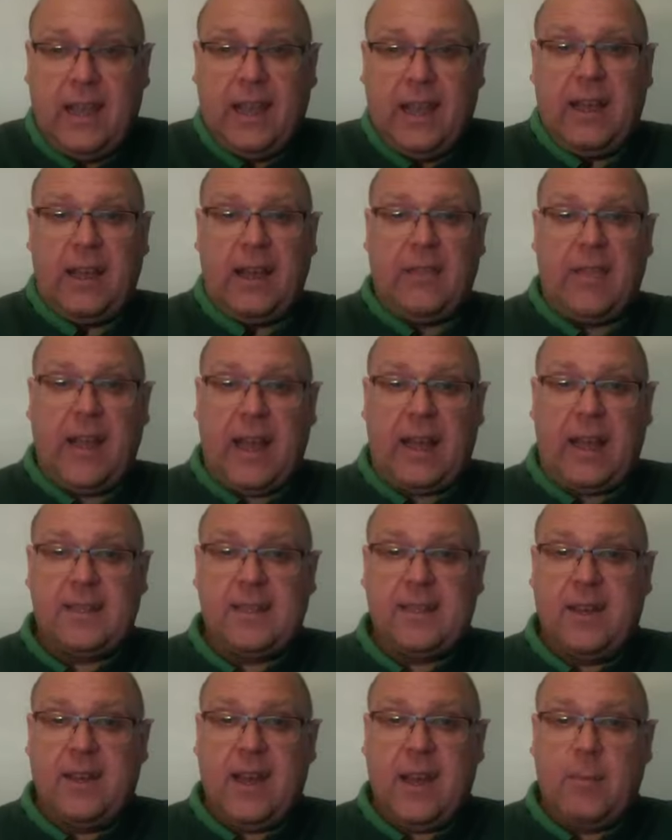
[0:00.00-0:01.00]
at that
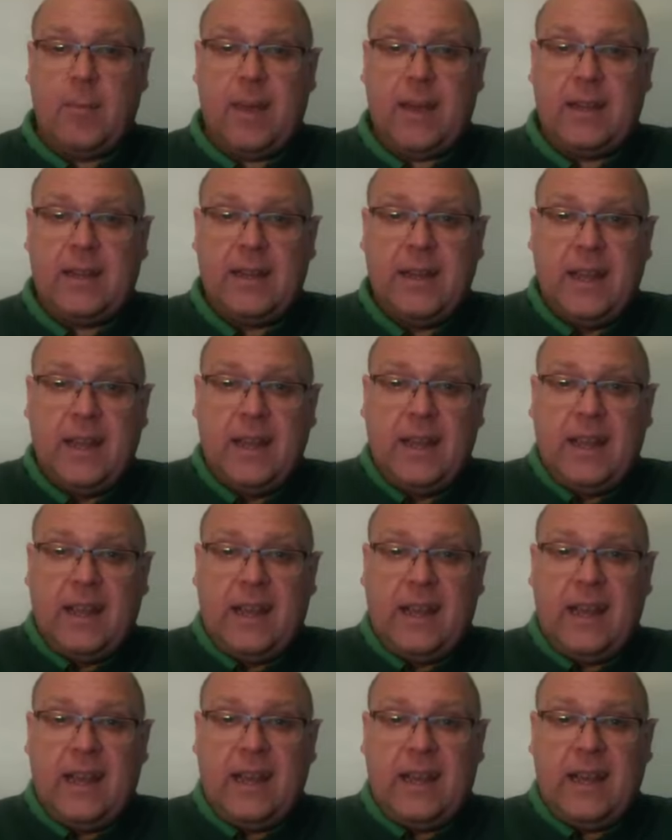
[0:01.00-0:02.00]
time.
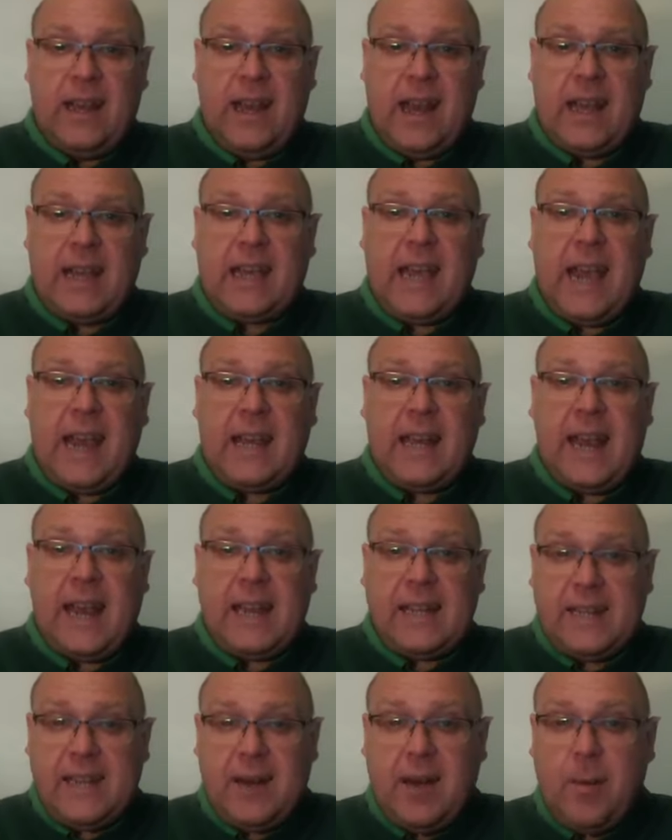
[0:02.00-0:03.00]
And again,
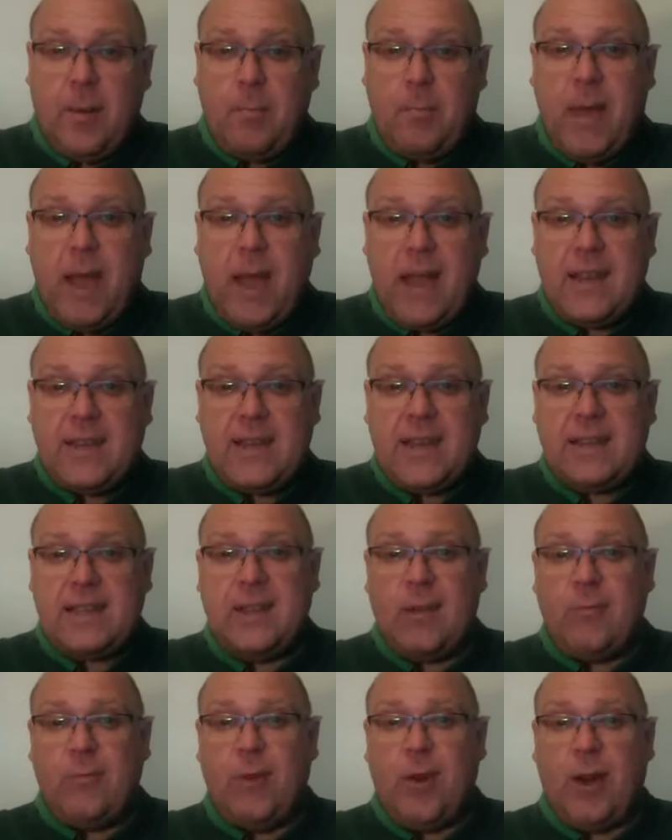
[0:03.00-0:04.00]
it's an amazing
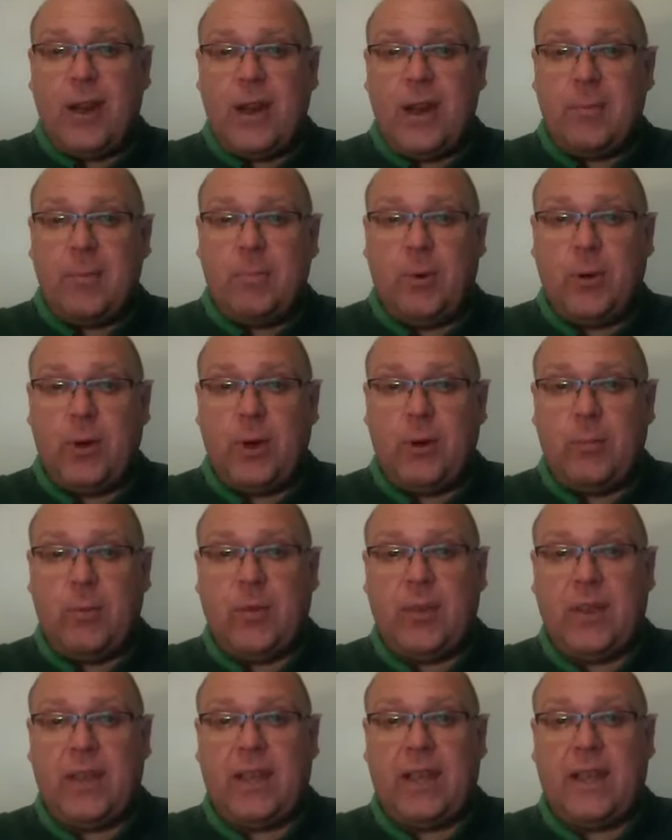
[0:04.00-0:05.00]
divine appointment
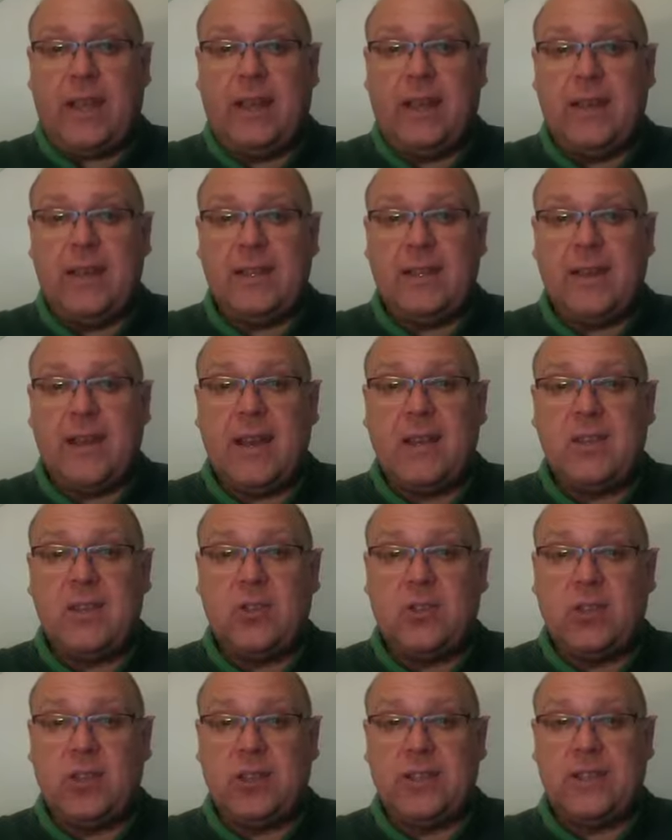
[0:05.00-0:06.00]
that Gehazi has
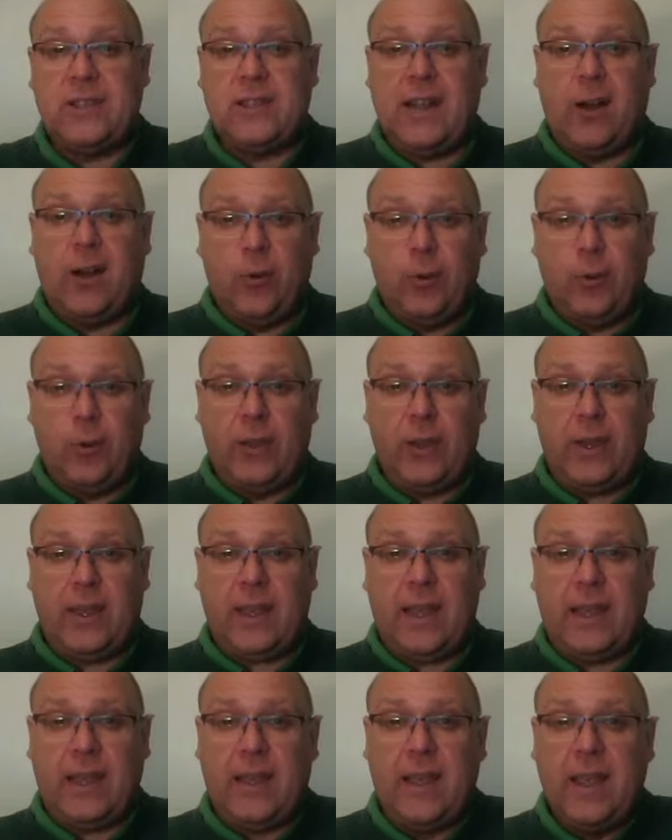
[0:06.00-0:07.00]
just told the
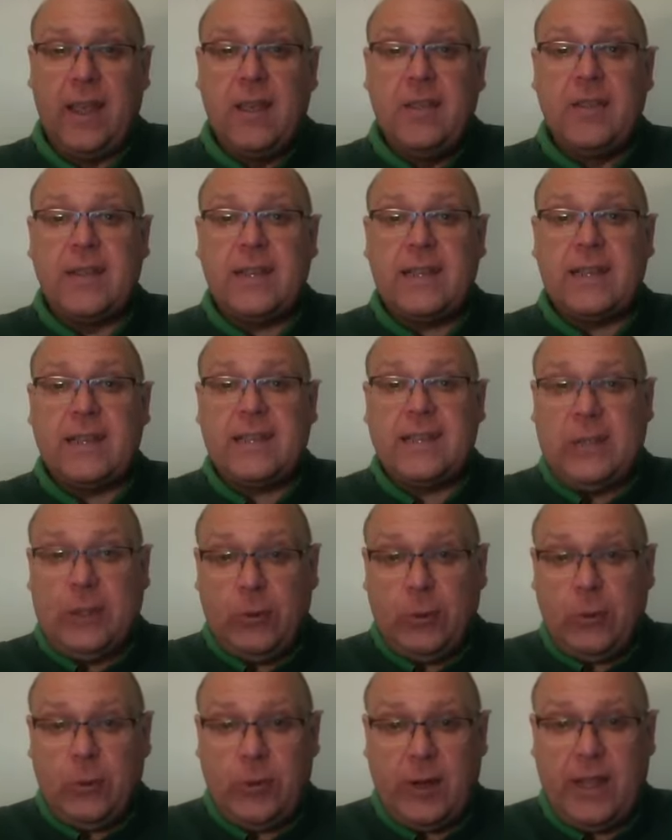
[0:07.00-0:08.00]
king the
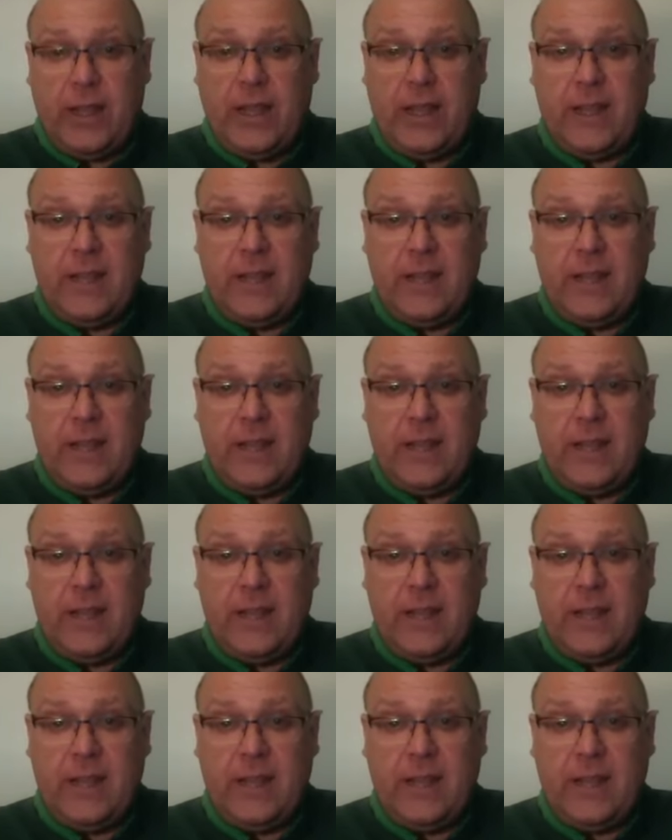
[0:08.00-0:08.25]
story